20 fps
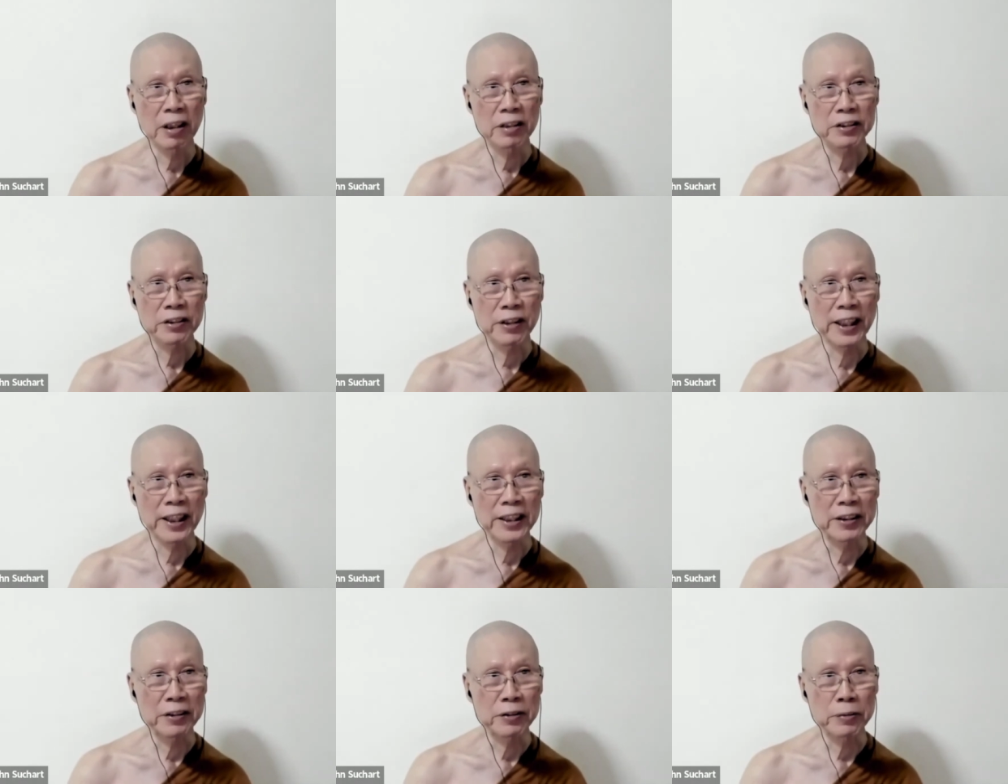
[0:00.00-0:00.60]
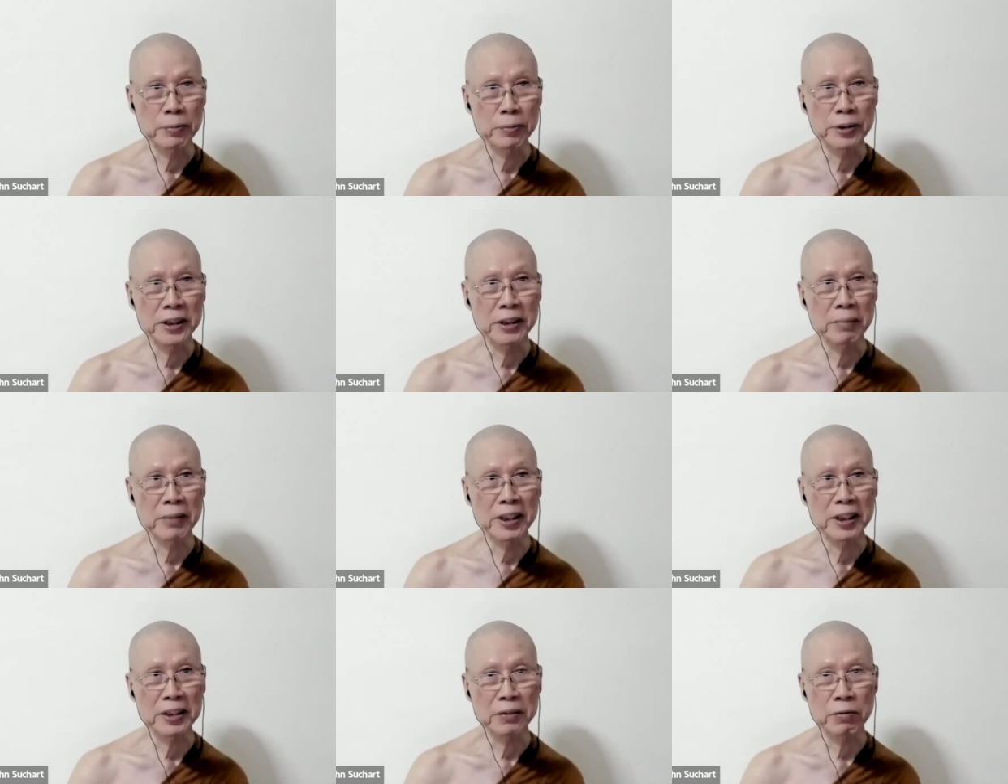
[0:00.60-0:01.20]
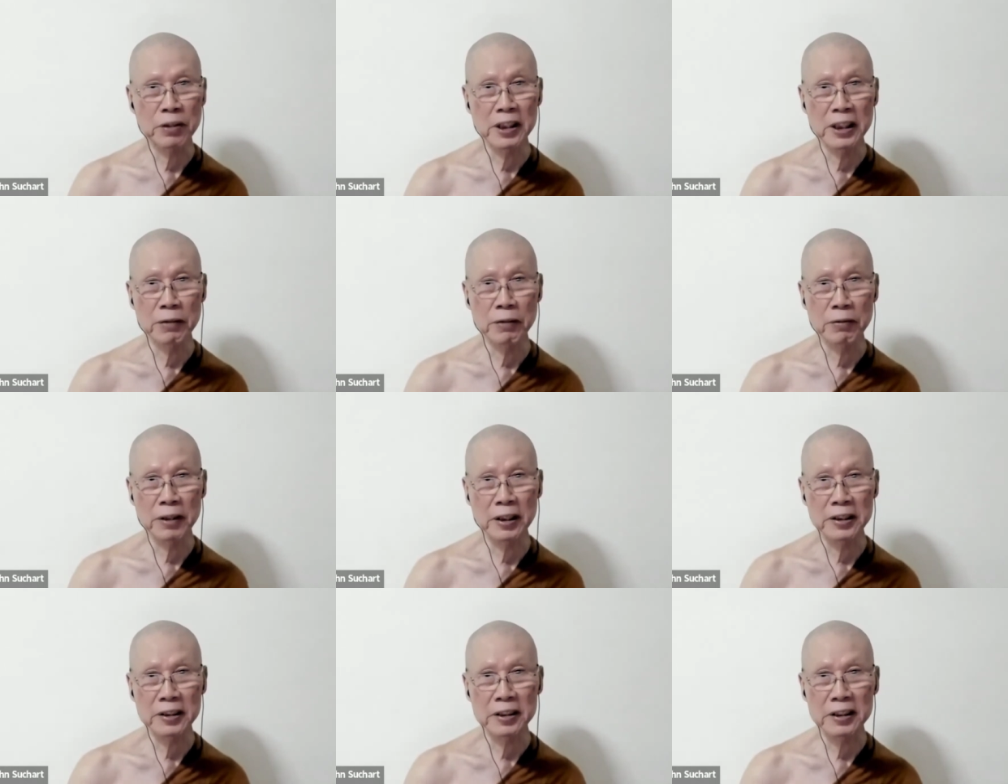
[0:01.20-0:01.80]
So I know pretty much what he
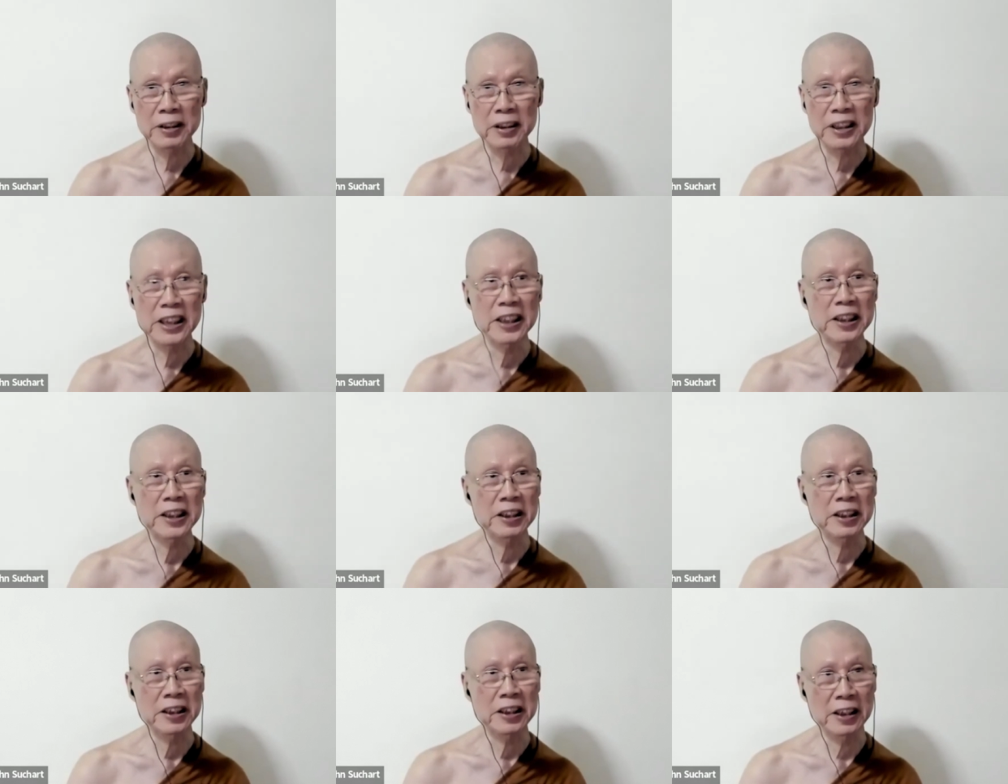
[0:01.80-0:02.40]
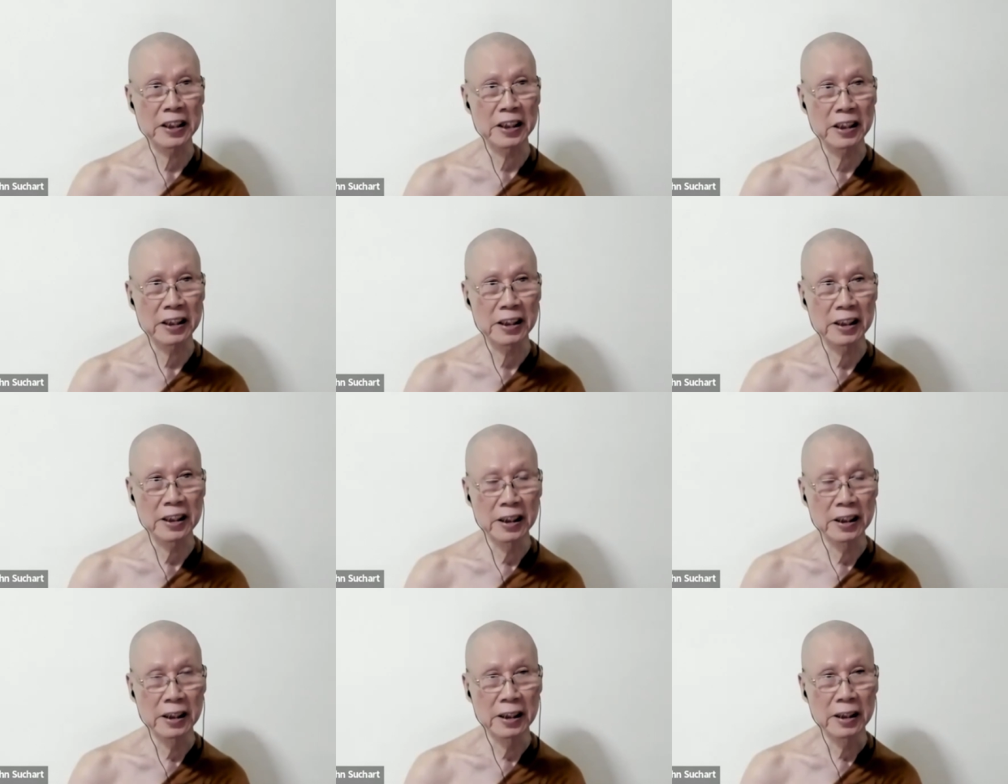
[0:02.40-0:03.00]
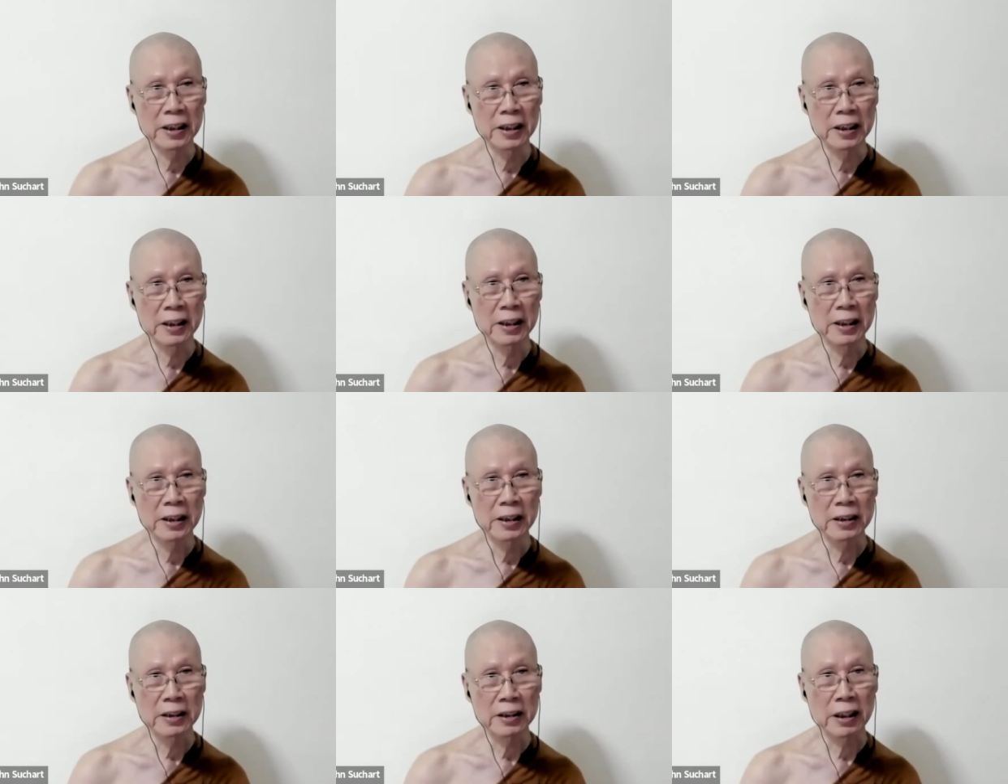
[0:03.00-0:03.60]
was teaching.
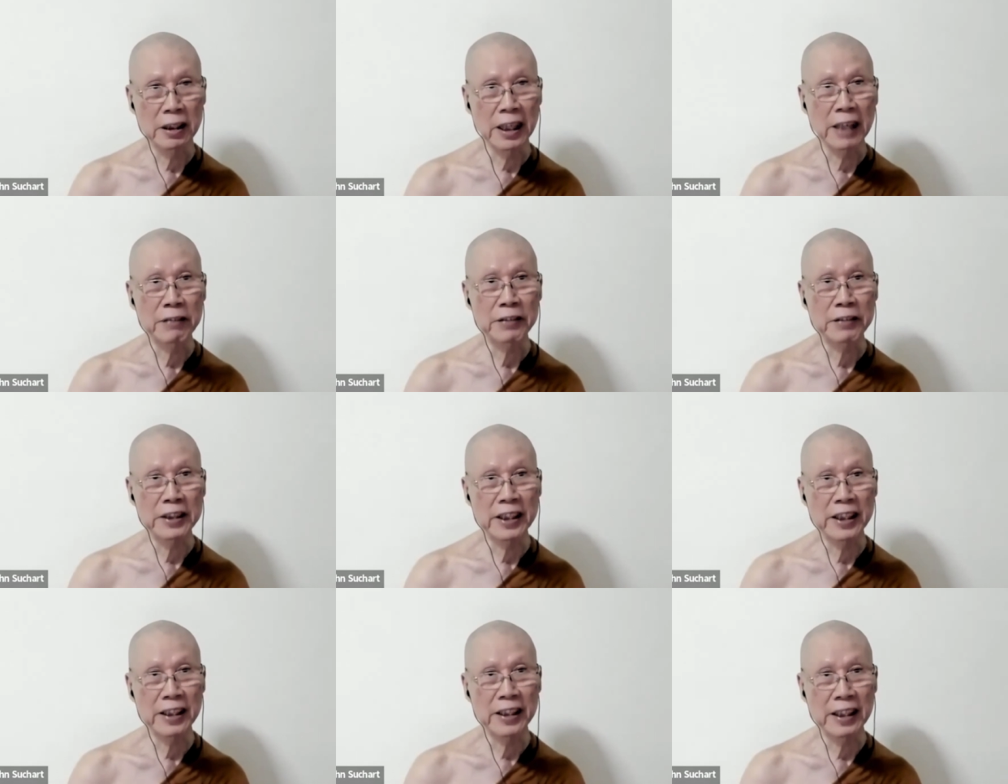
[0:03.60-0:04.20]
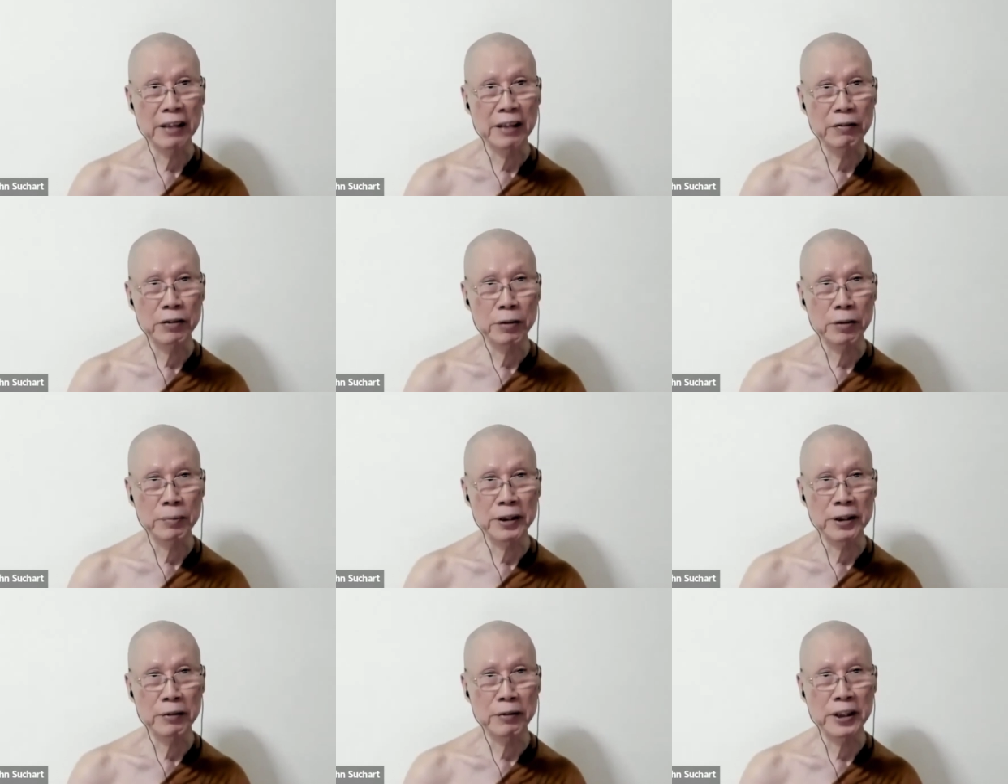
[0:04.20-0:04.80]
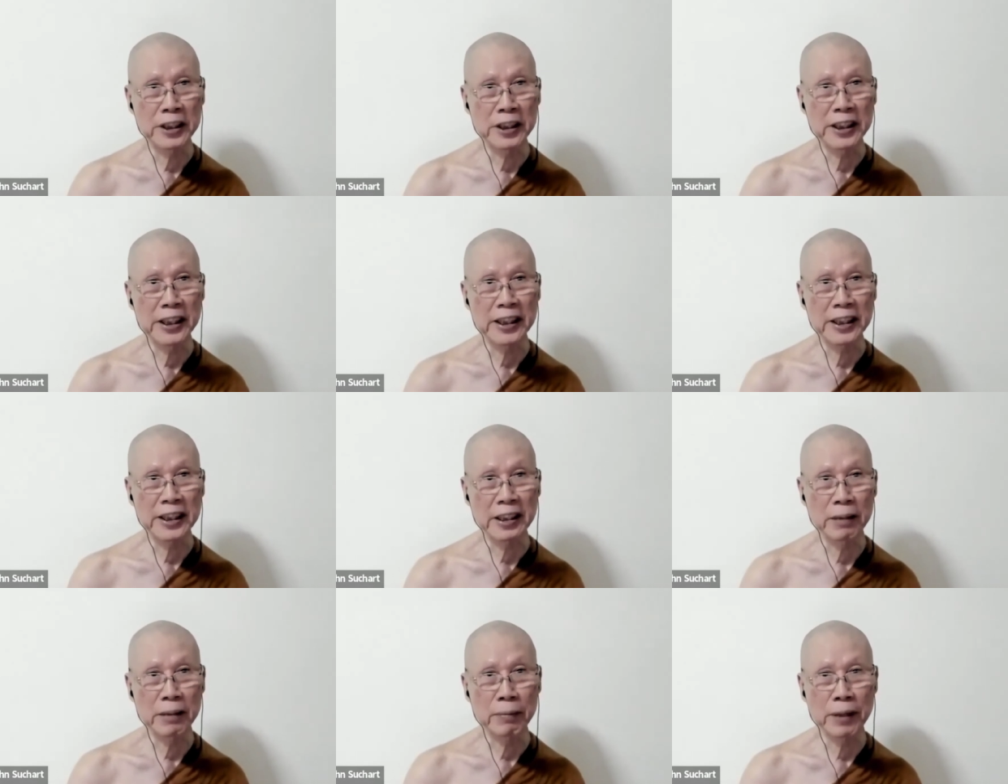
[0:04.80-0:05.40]
Every day I will be
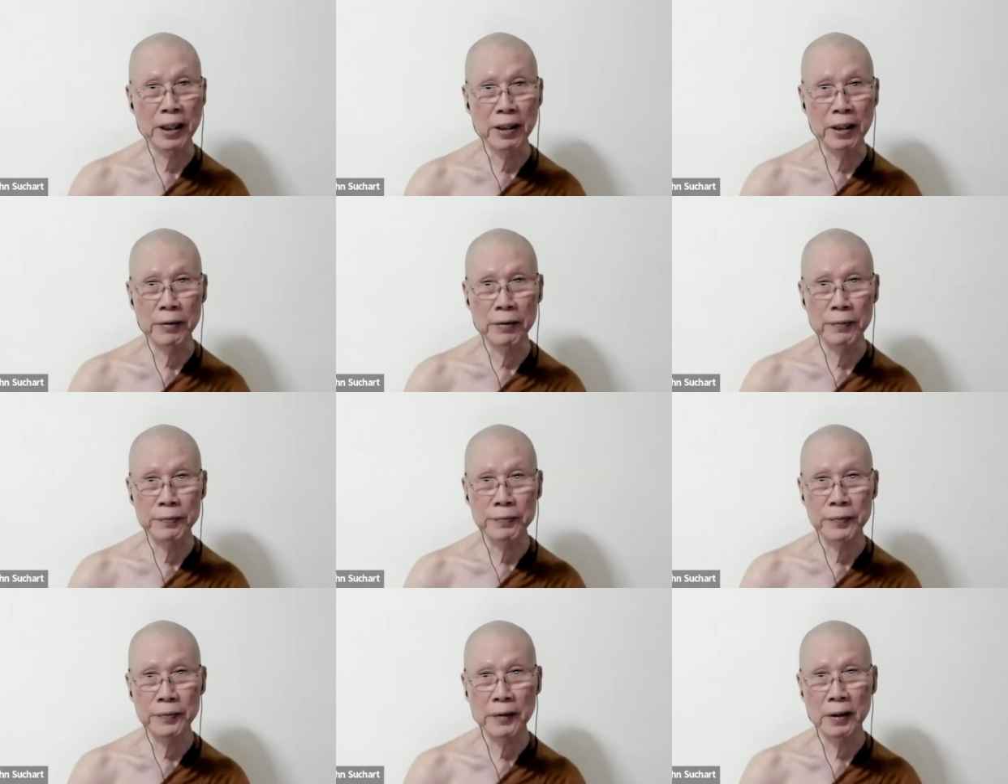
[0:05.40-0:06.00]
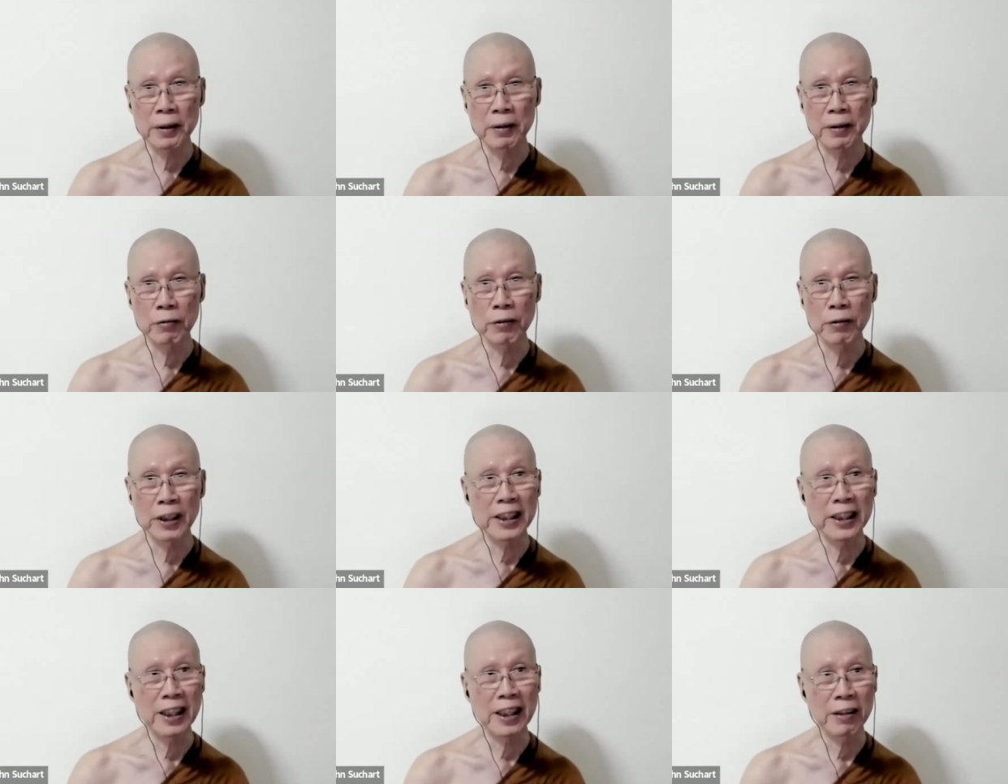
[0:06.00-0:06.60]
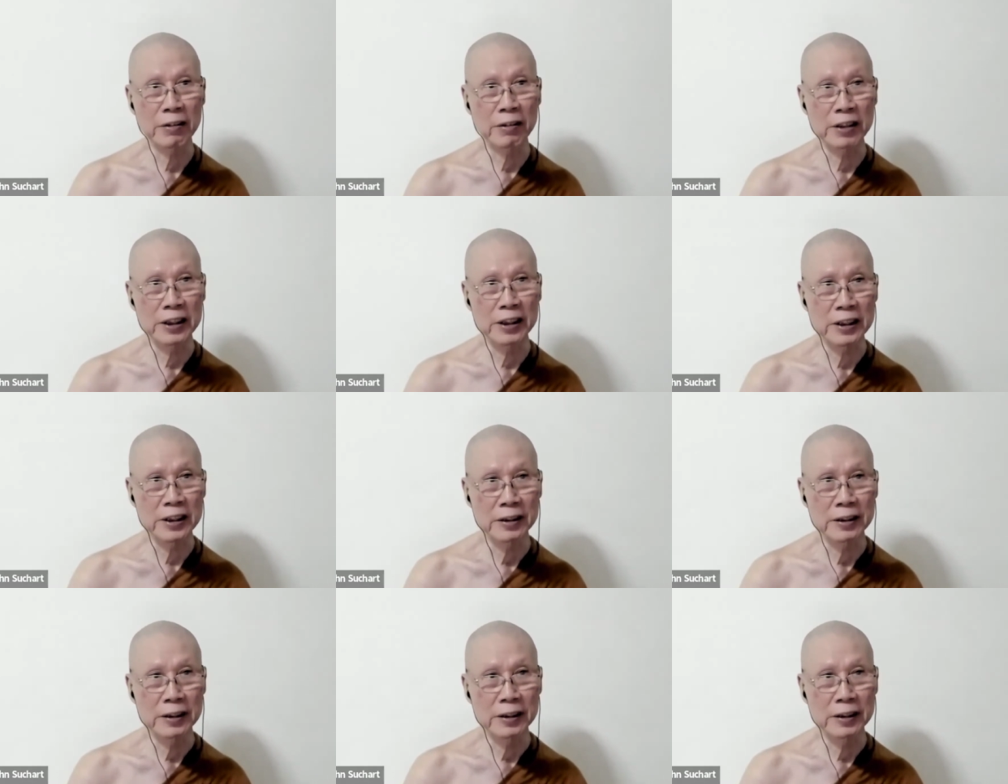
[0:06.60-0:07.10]
reading about one hour.